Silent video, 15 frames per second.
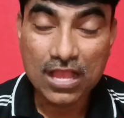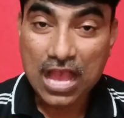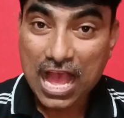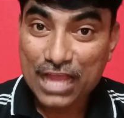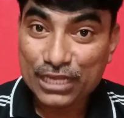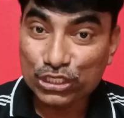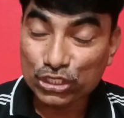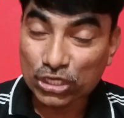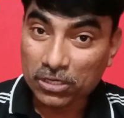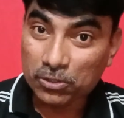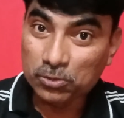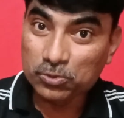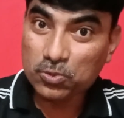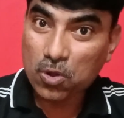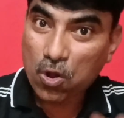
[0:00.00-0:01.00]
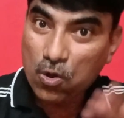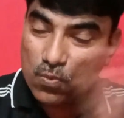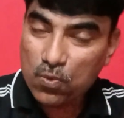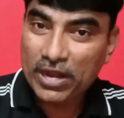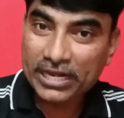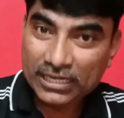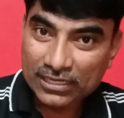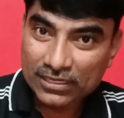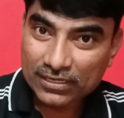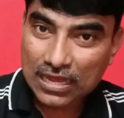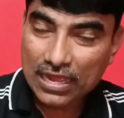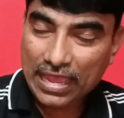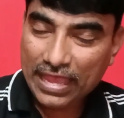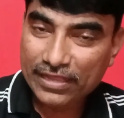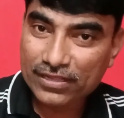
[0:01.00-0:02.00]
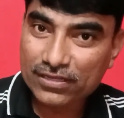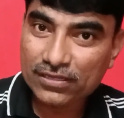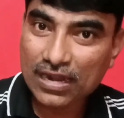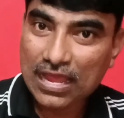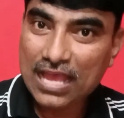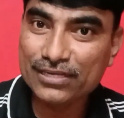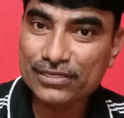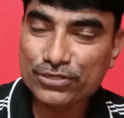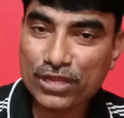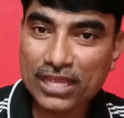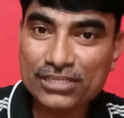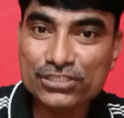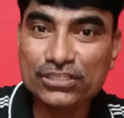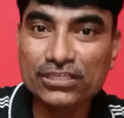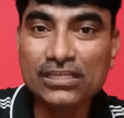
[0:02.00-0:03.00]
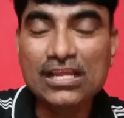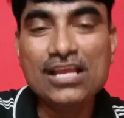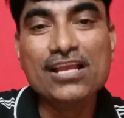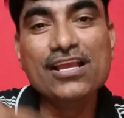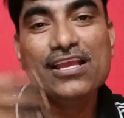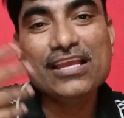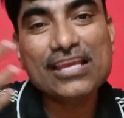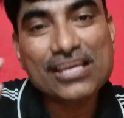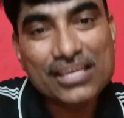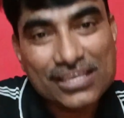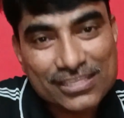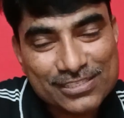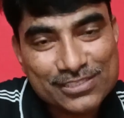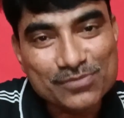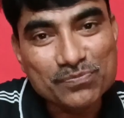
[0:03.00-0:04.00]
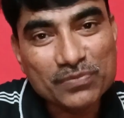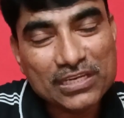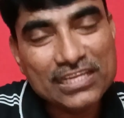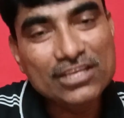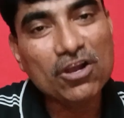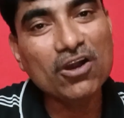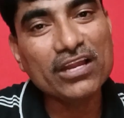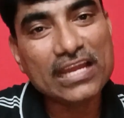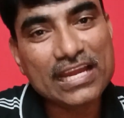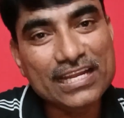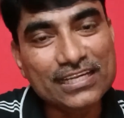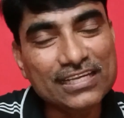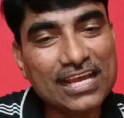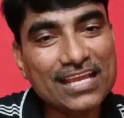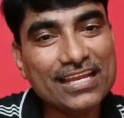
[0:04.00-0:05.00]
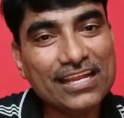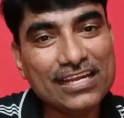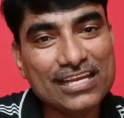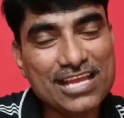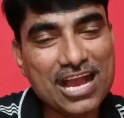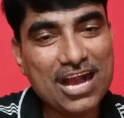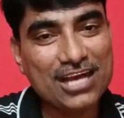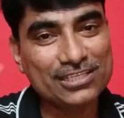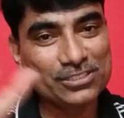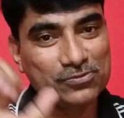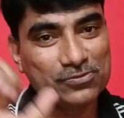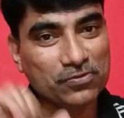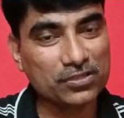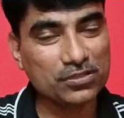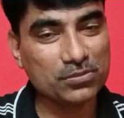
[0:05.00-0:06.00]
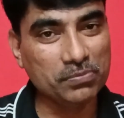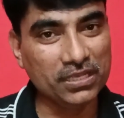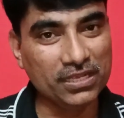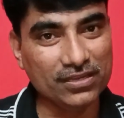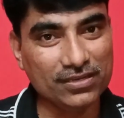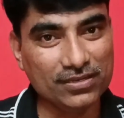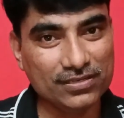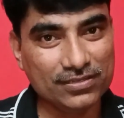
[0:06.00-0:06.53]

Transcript: and in order to avoid her anger and reaction, he simply or indirectly asks for the pickle.